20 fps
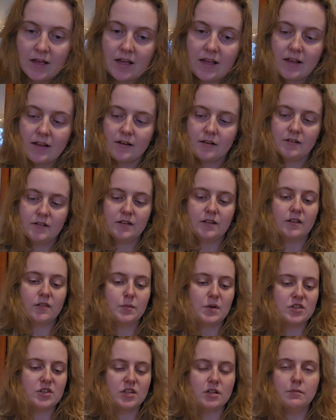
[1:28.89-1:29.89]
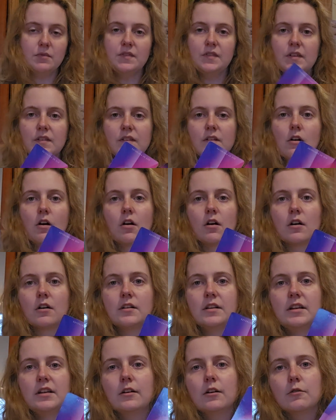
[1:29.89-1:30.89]
And especially with this
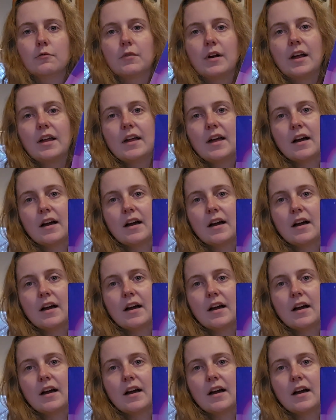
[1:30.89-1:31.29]
card here right